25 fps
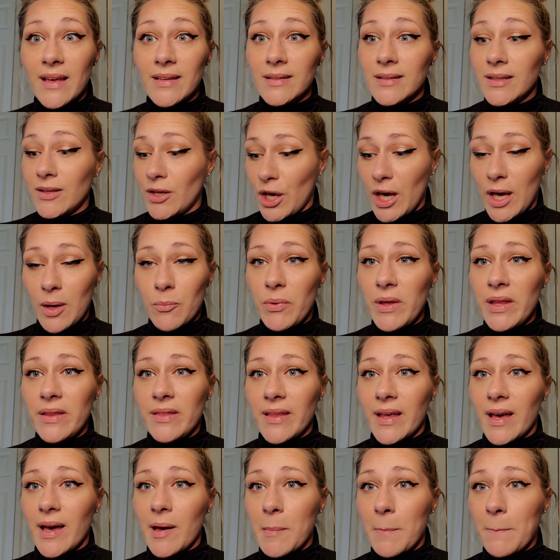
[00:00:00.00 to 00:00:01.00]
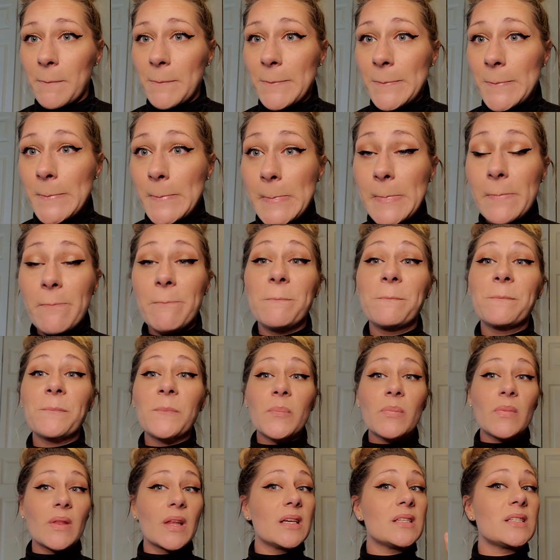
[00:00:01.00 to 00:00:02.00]
Can't beat that.
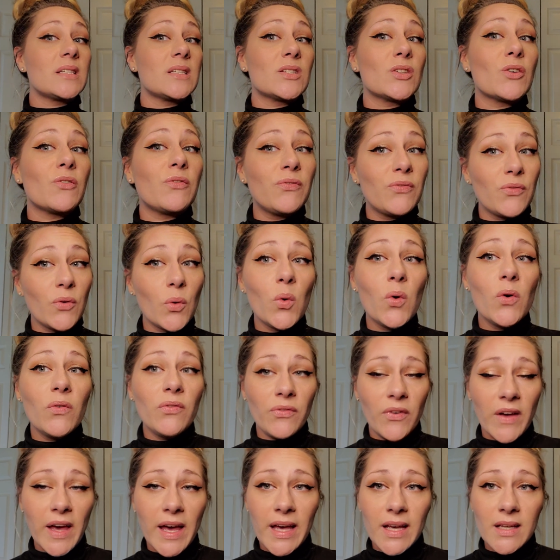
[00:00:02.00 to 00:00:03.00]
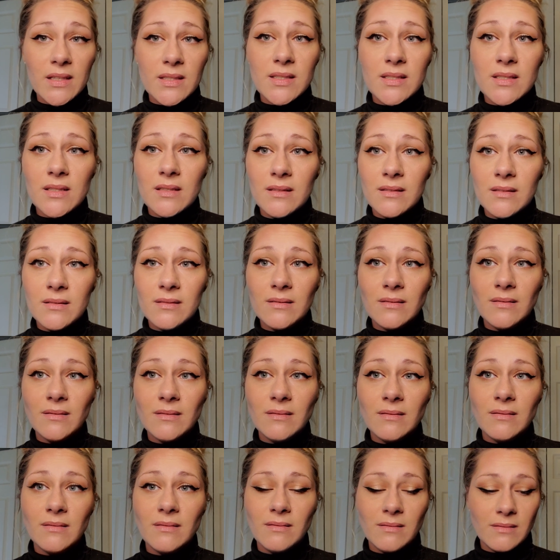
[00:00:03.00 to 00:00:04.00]
This is a full face
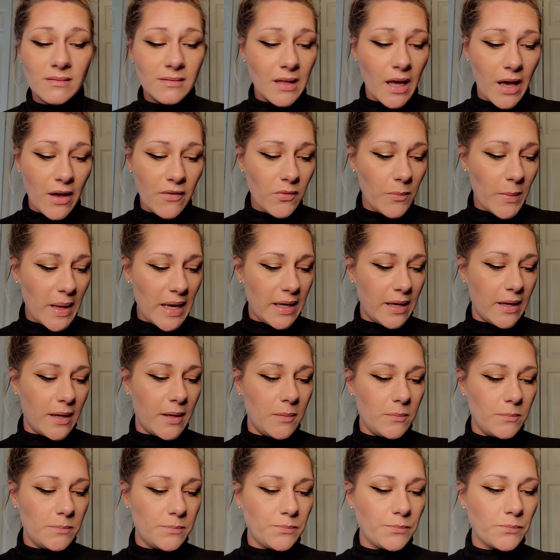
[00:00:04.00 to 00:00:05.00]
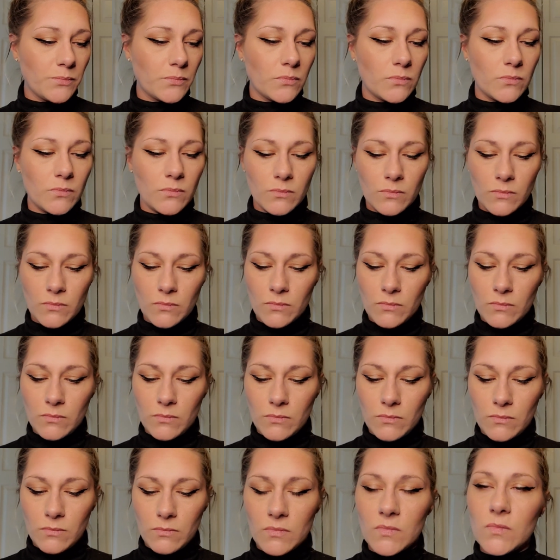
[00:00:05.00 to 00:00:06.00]
of makeup.
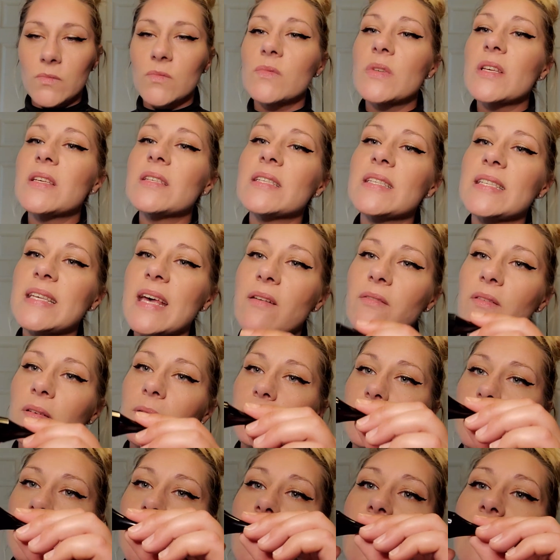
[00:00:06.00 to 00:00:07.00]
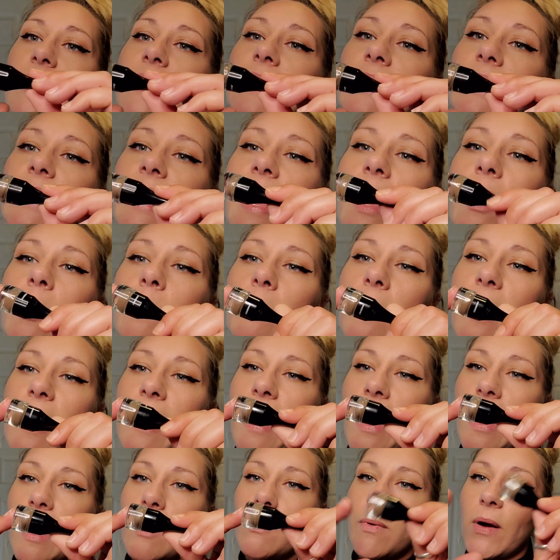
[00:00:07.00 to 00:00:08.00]
7. I didn't count my
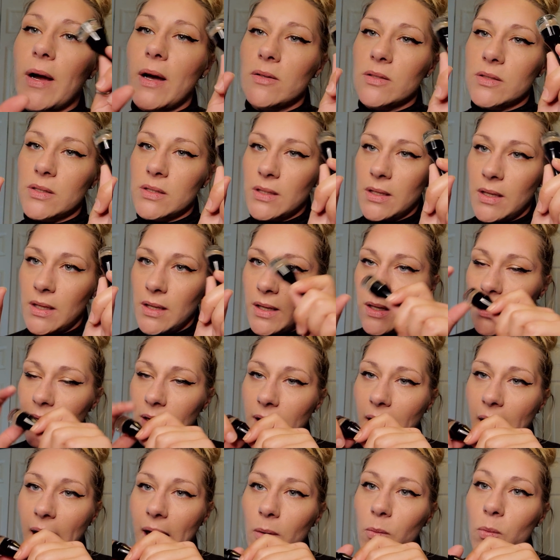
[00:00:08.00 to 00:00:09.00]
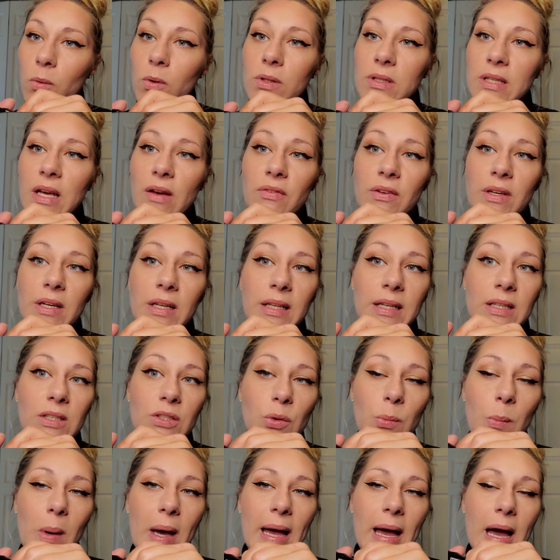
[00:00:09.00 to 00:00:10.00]
eyebrows. I will definitely
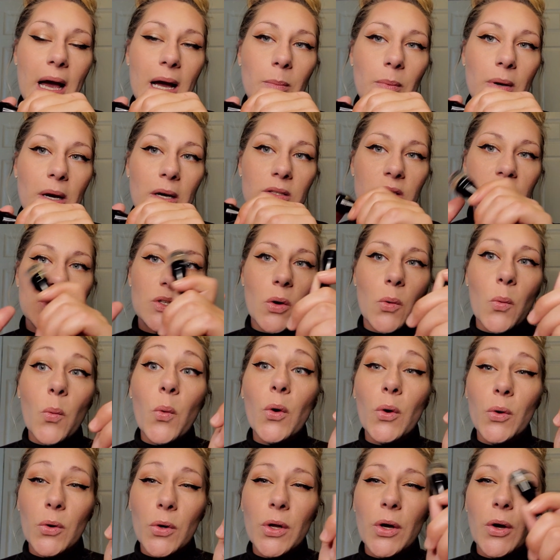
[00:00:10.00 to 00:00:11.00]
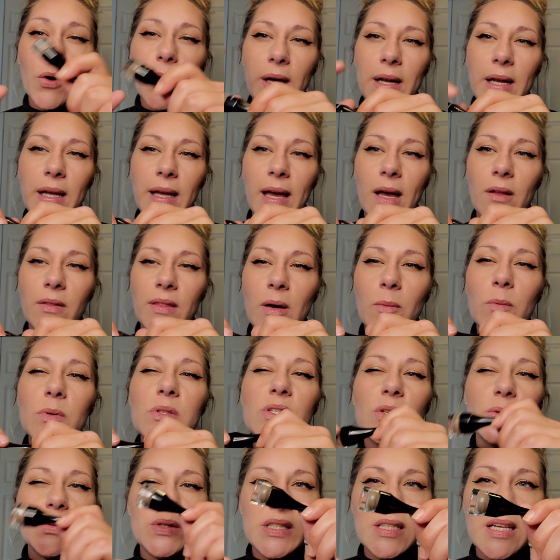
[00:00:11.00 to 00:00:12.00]
do my eyebrows. So we're going to go ahead and count that one.
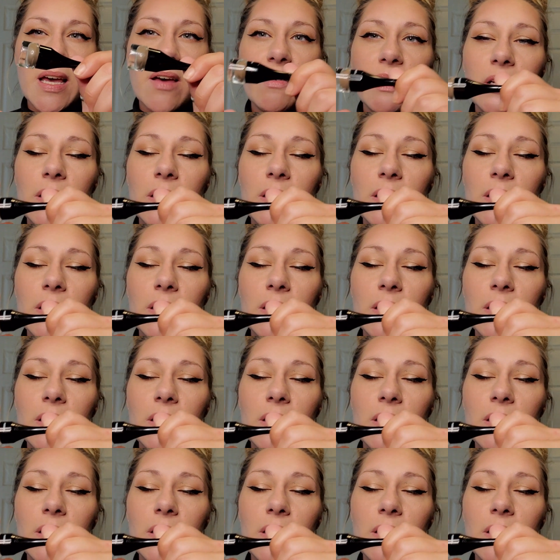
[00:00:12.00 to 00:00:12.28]
So 7.